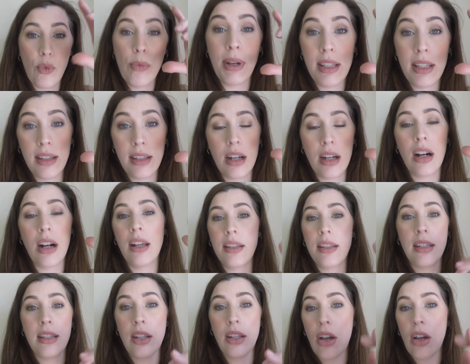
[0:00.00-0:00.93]
my
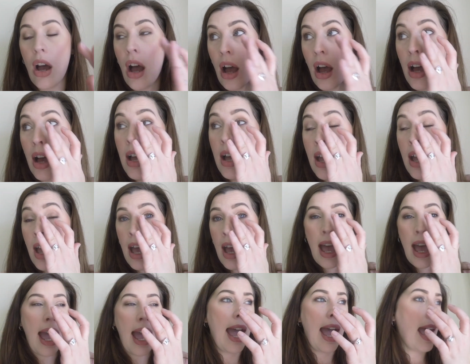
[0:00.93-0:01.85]
sunglasses in the car
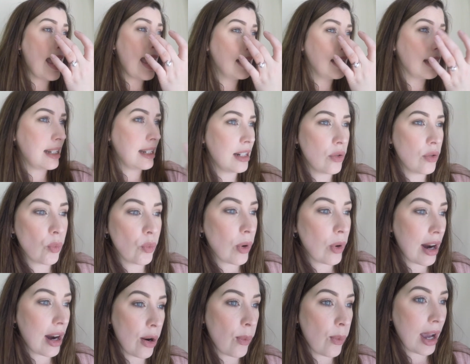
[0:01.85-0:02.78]
and it didn't
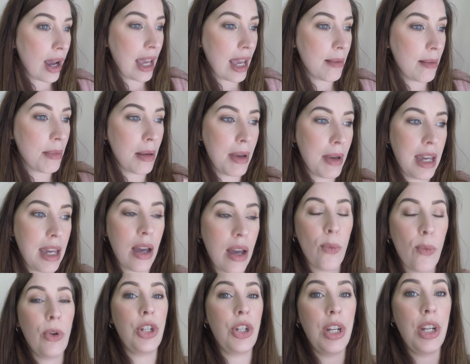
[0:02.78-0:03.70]
wear away my
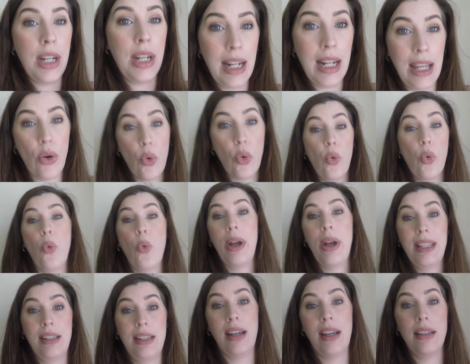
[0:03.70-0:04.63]
makeup, which it nearly
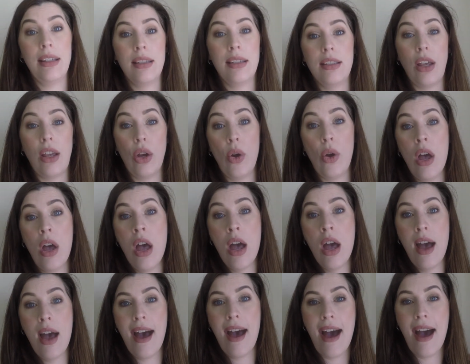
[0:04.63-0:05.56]
always does. So
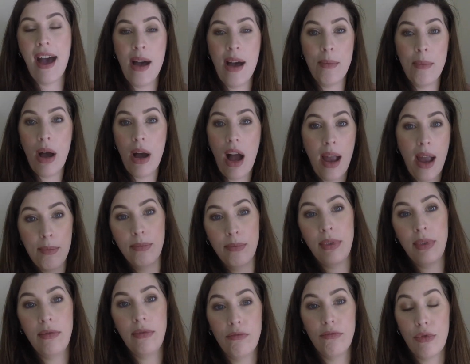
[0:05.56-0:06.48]

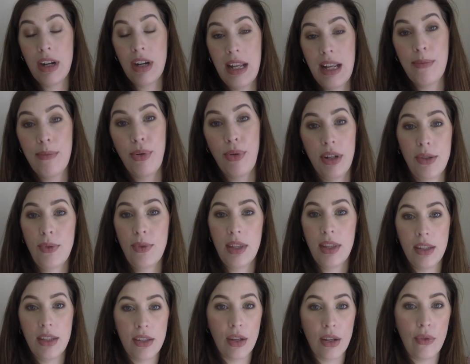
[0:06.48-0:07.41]
I'm really impressed with
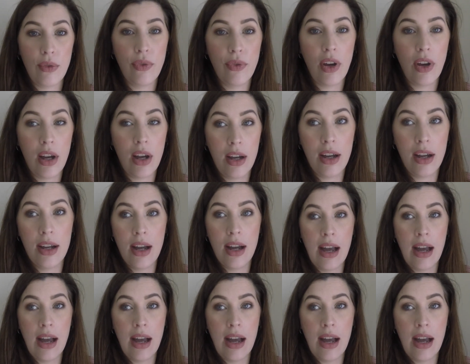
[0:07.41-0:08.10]
it so far.